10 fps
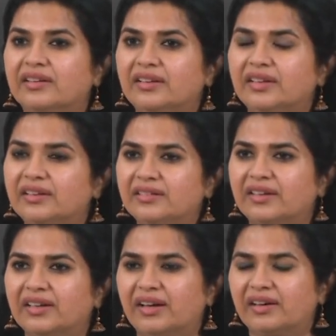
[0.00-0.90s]
Here is
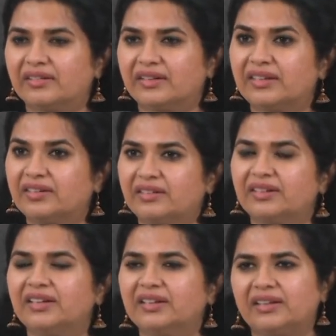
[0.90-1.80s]
the car that he
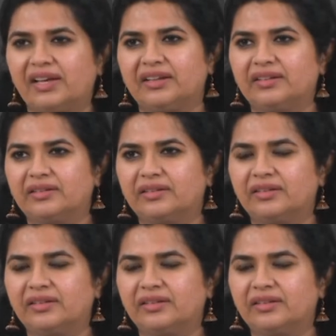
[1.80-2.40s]
really liked.